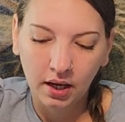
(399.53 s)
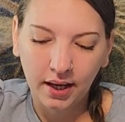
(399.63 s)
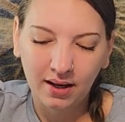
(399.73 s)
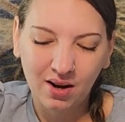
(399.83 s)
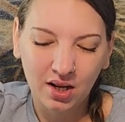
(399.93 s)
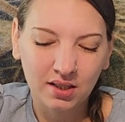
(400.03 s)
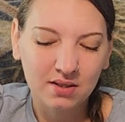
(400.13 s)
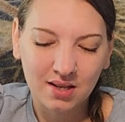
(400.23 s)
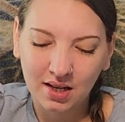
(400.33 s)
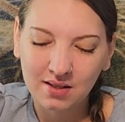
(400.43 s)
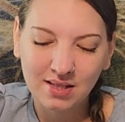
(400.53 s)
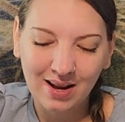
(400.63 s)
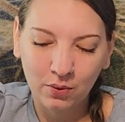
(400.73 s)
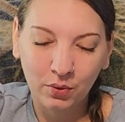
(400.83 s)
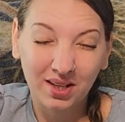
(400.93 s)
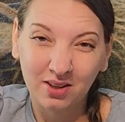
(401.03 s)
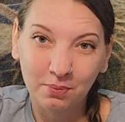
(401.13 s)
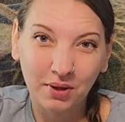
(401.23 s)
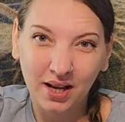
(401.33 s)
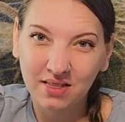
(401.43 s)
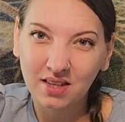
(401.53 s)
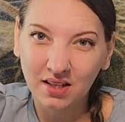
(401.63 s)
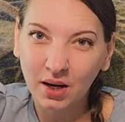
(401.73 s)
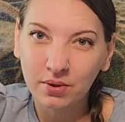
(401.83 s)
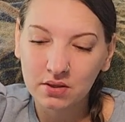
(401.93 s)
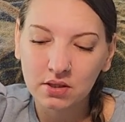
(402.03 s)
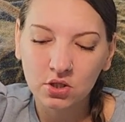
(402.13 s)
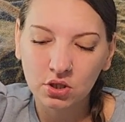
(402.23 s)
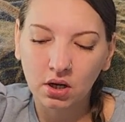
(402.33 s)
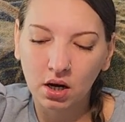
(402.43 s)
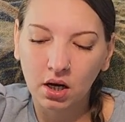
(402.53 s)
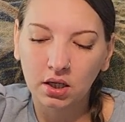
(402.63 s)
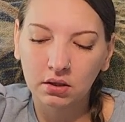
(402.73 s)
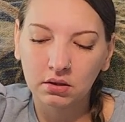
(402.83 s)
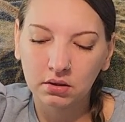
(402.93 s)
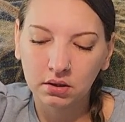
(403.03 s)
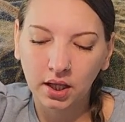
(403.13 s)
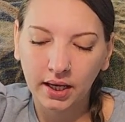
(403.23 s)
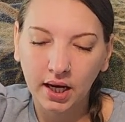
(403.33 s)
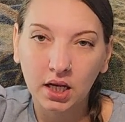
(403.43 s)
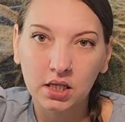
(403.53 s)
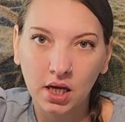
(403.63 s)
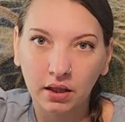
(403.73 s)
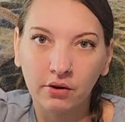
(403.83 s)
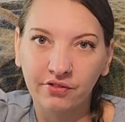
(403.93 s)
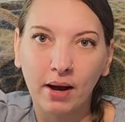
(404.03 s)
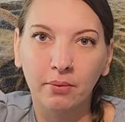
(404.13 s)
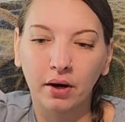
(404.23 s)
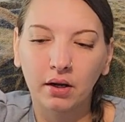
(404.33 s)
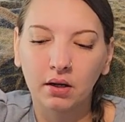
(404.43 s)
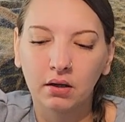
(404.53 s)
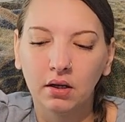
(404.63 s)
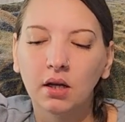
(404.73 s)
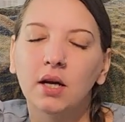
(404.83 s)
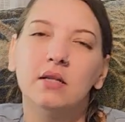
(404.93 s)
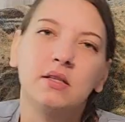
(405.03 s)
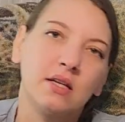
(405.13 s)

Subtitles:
it's gonna sound weird, but I think I would stitch her on like a yellow fabric. It's